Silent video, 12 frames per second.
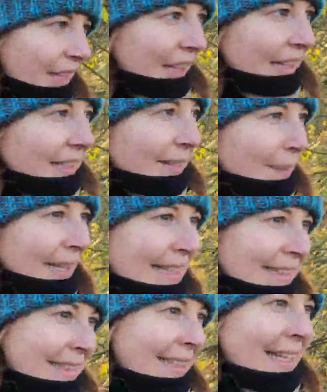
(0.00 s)
a little
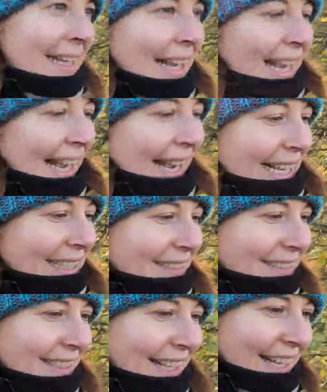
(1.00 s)
bit
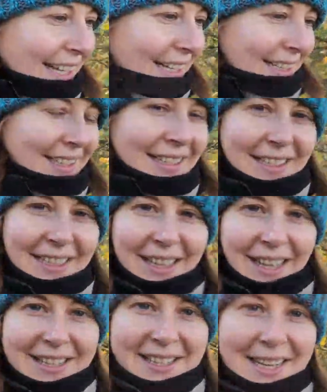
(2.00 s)
and
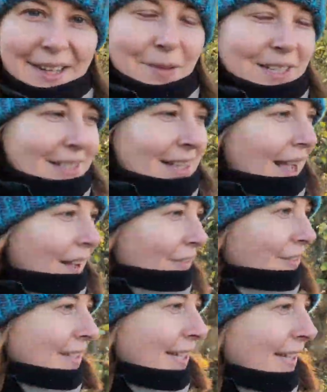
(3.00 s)
seeing what's
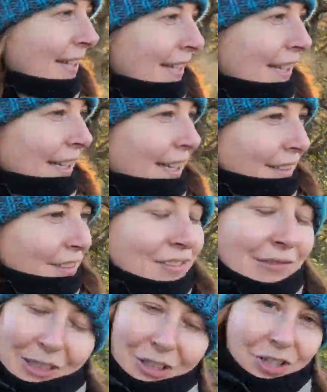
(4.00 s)
left.
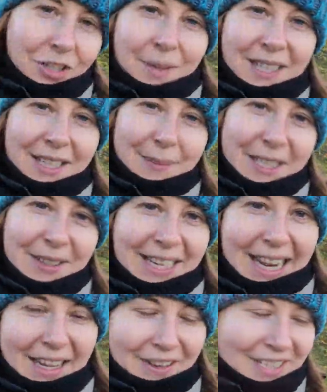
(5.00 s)
Not sure we're going to be
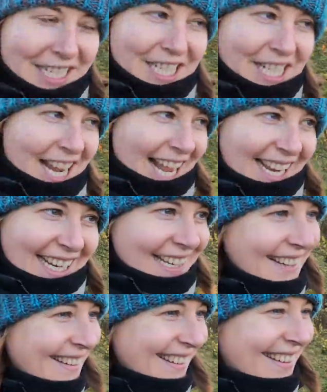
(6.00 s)
doing any of it today,
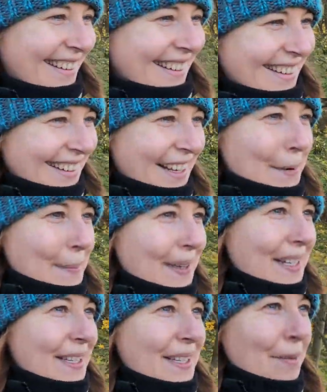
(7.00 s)

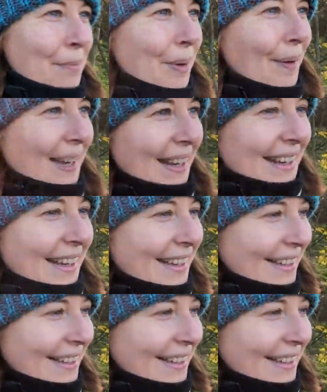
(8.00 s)
but at some point.